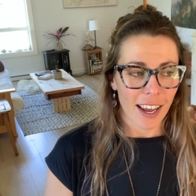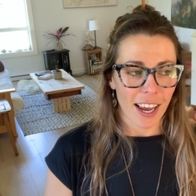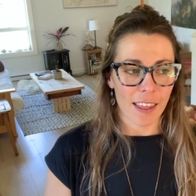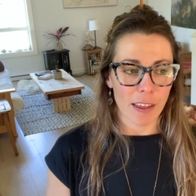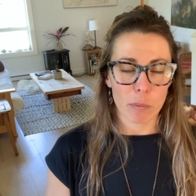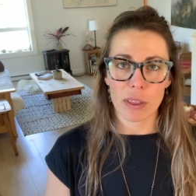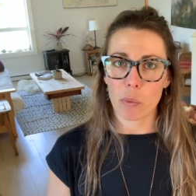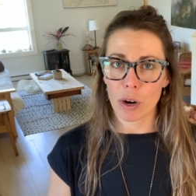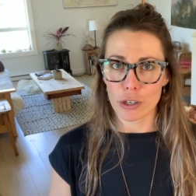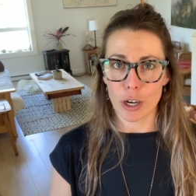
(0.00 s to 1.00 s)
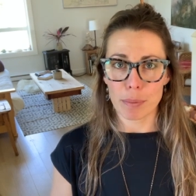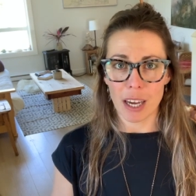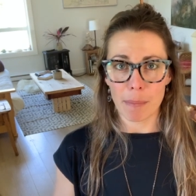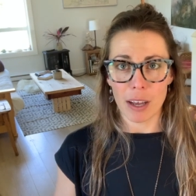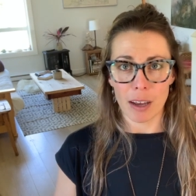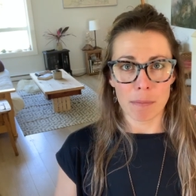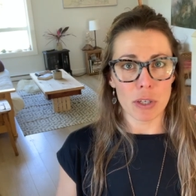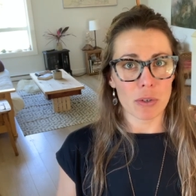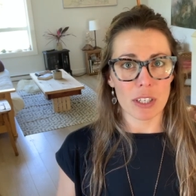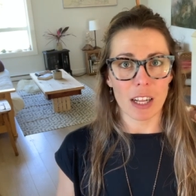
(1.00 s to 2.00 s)
And then when the workshop time comes, you
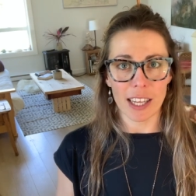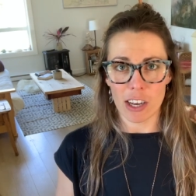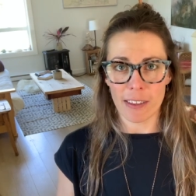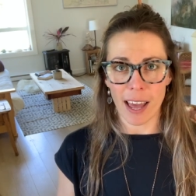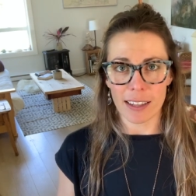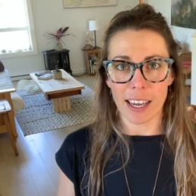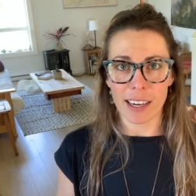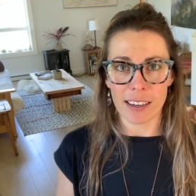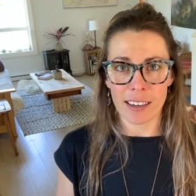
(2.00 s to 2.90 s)
just click on that link.